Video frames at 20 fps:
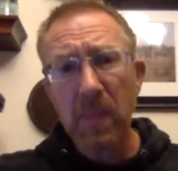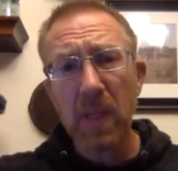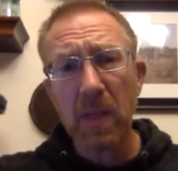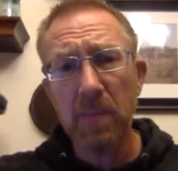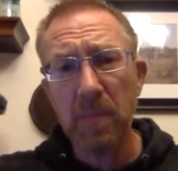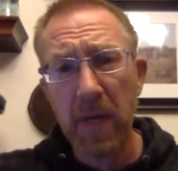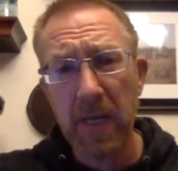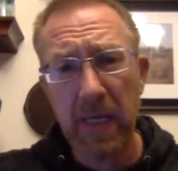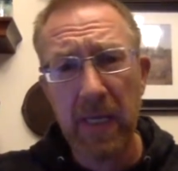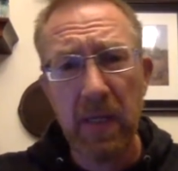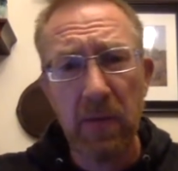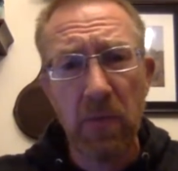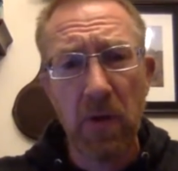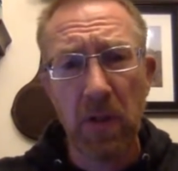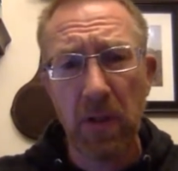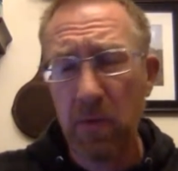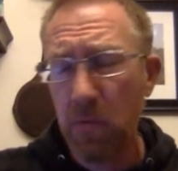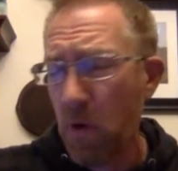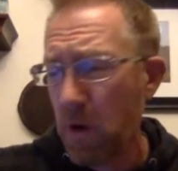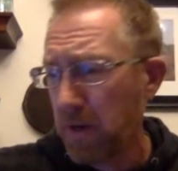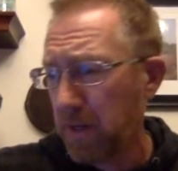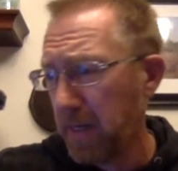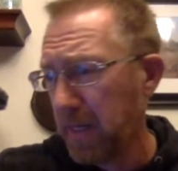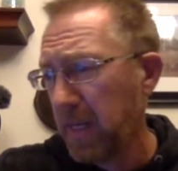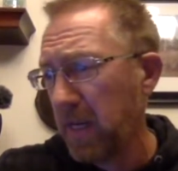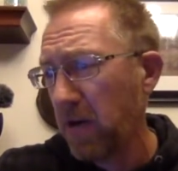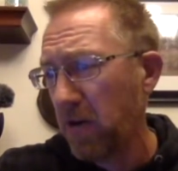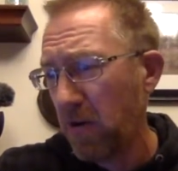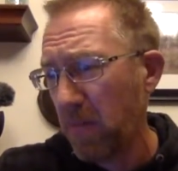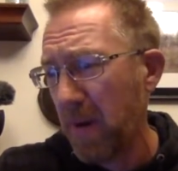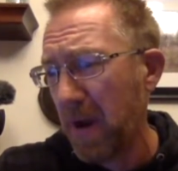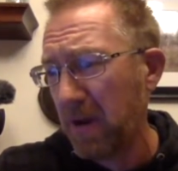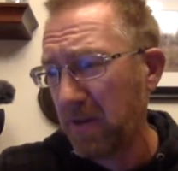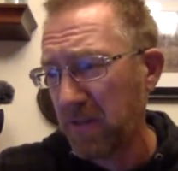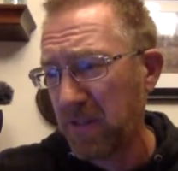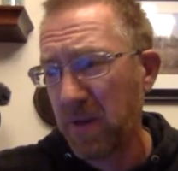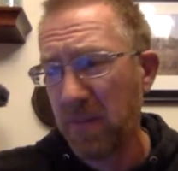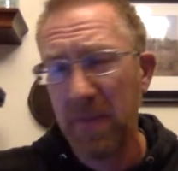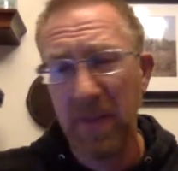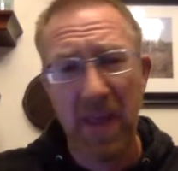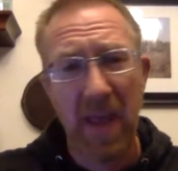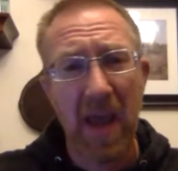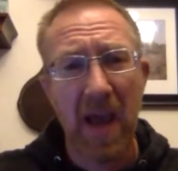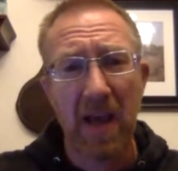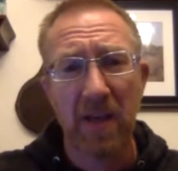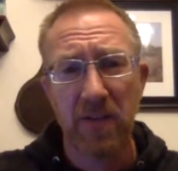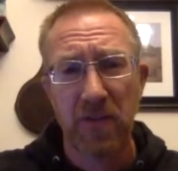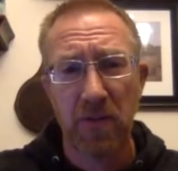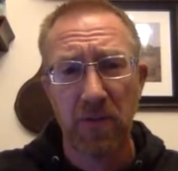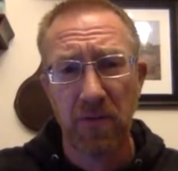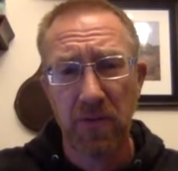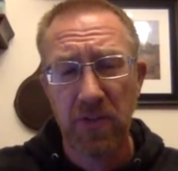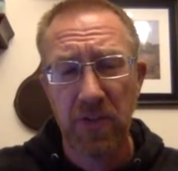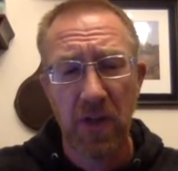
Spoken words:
But he really wanted to hear about some of the hazards.